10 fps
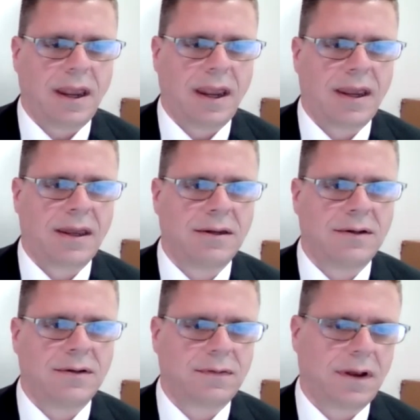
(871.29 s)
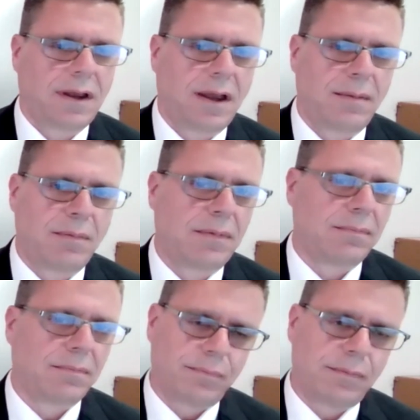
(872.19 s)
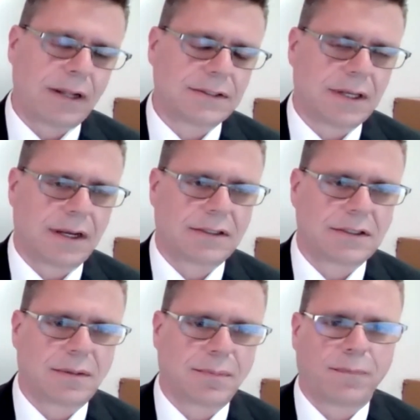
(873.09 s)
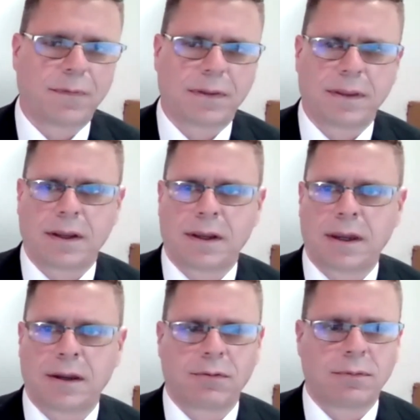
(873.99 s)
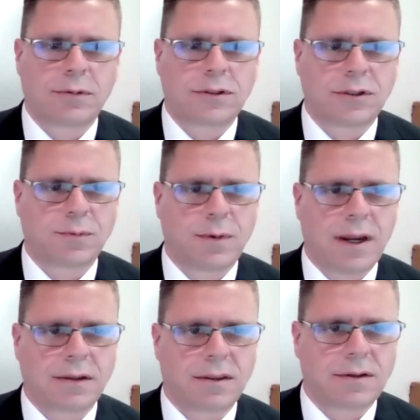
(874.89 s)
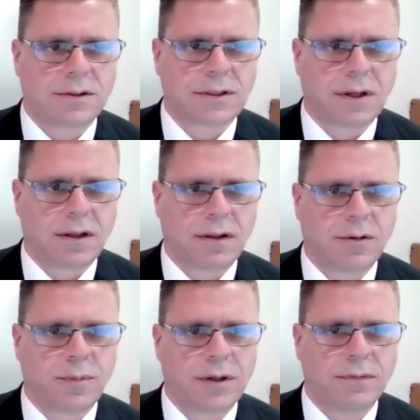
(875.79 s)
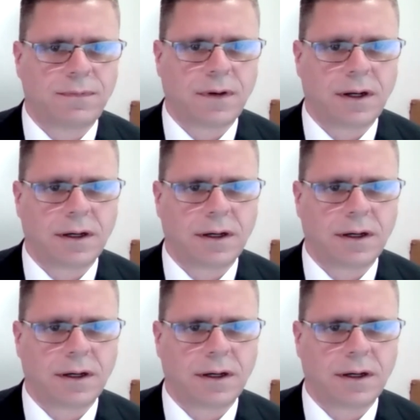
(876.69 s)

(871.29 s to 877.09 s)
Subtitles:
and I'm not saying it's the perfect thing, I agree with Judge Wang that there's a little bit of